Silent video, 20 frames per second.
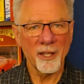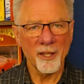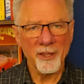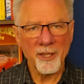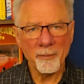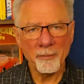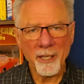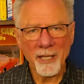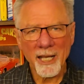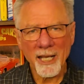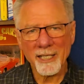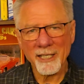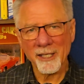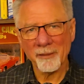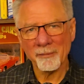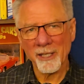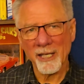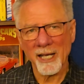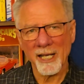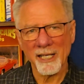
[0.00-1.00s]
The big idea
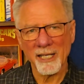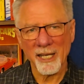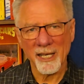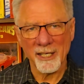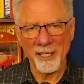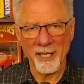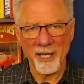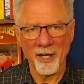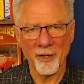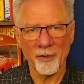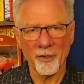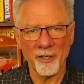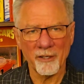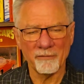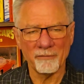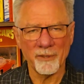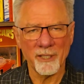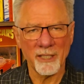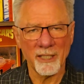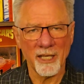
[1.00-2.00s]
behind
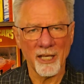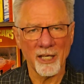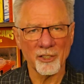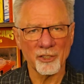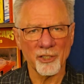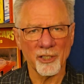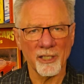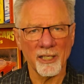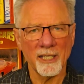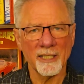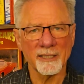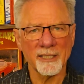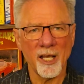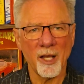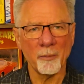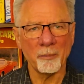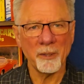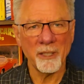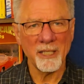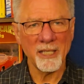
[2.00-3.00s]
narrative mediation is
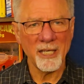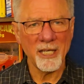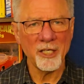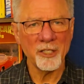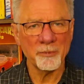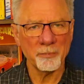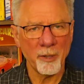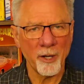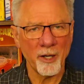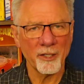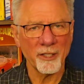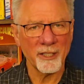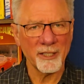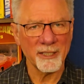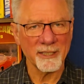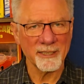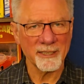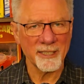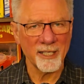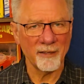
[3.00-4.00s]
helping each party
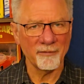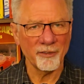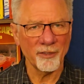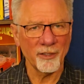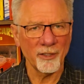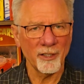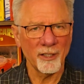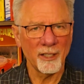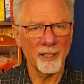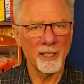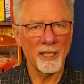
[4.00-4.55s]
discover